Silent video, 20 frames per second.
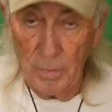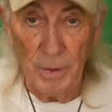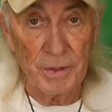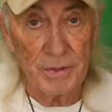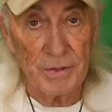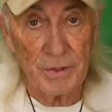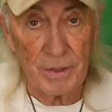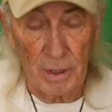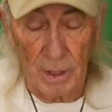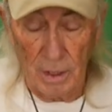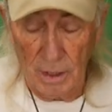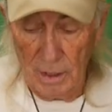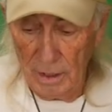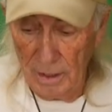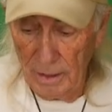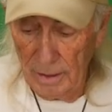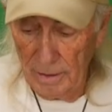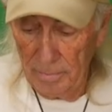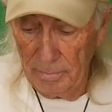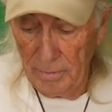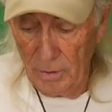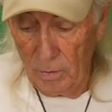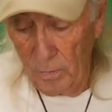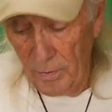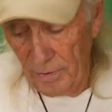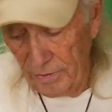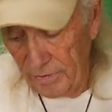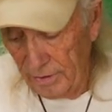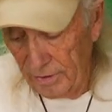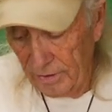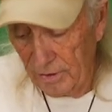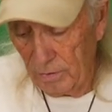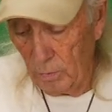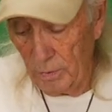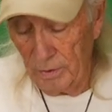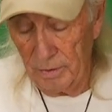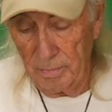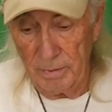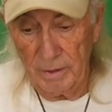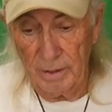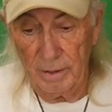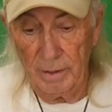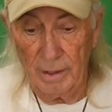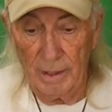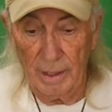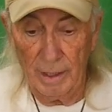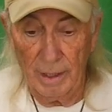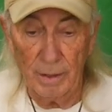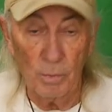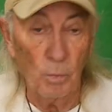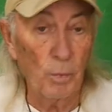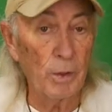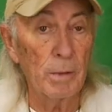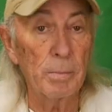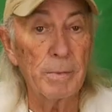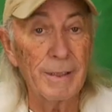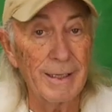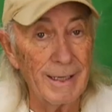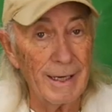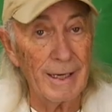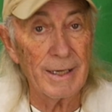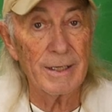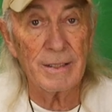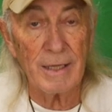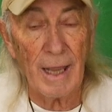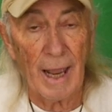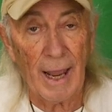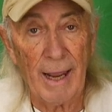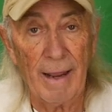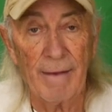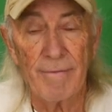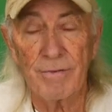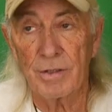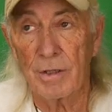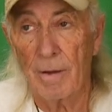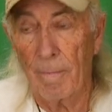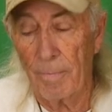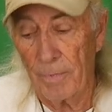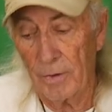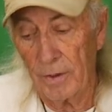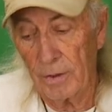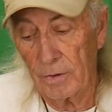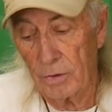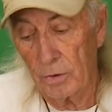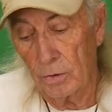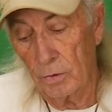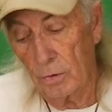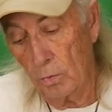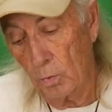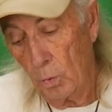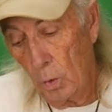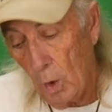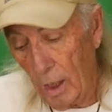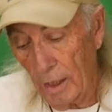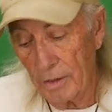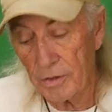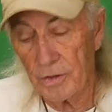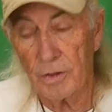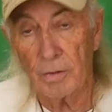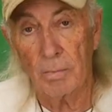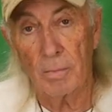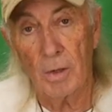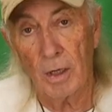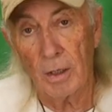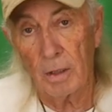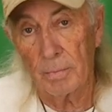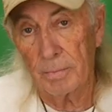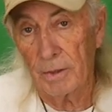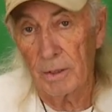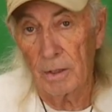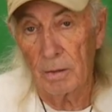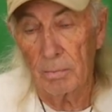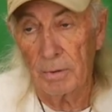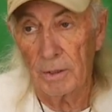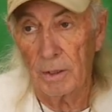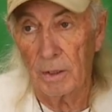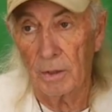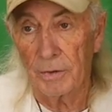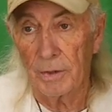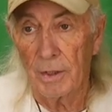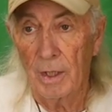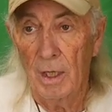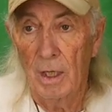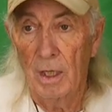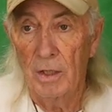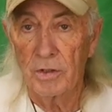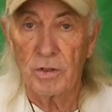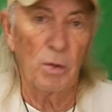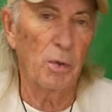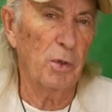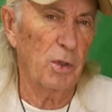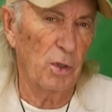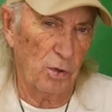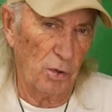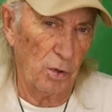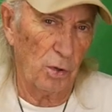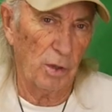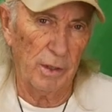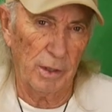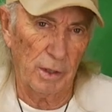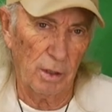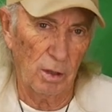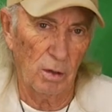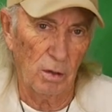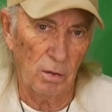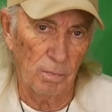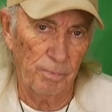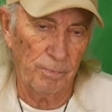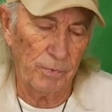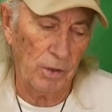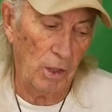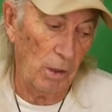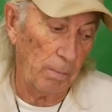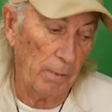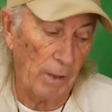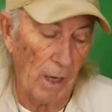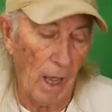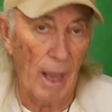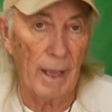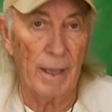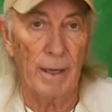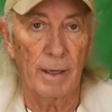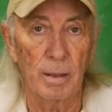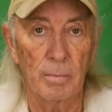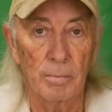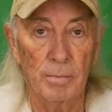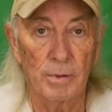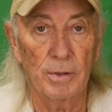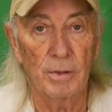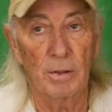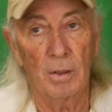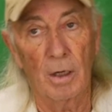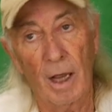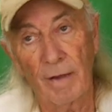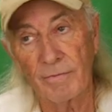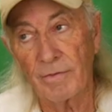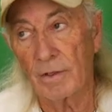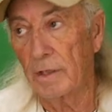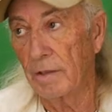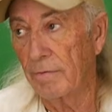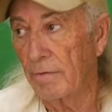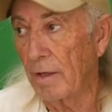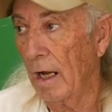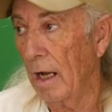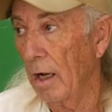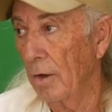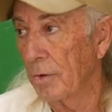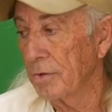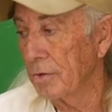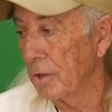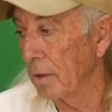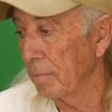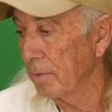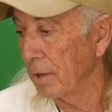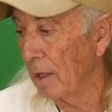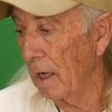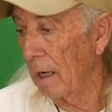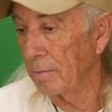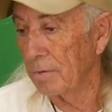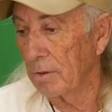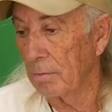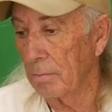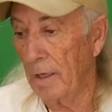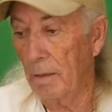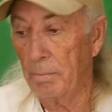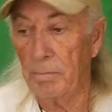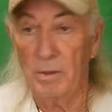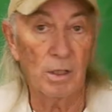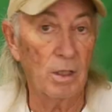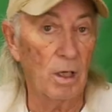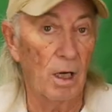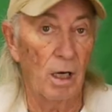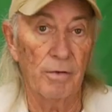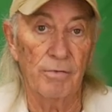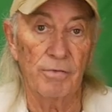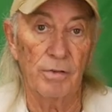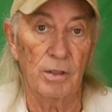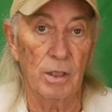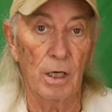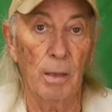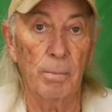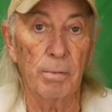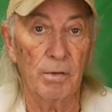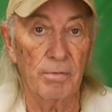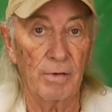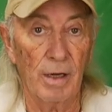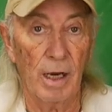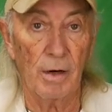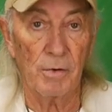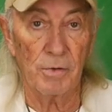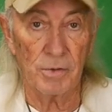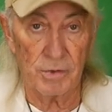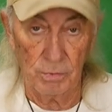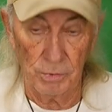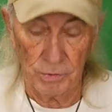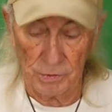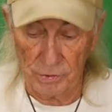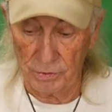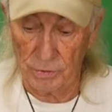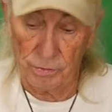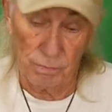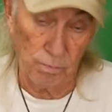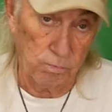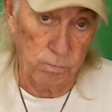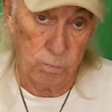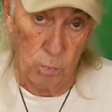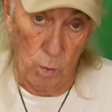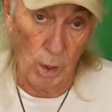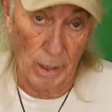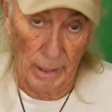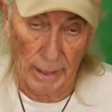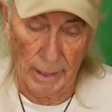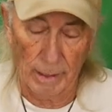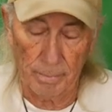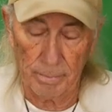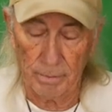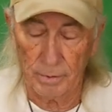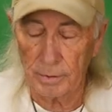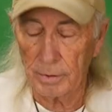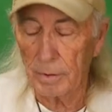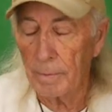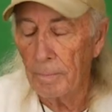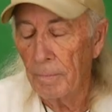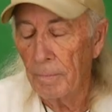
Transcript: was, uh, but with this, would be, it would have been nice to have something to watch the model being built so we could sort of like, you know, keep an eye on it. But, you know, I have to leave the house sometimes. I might be gone for a couple of hours, which is what happened.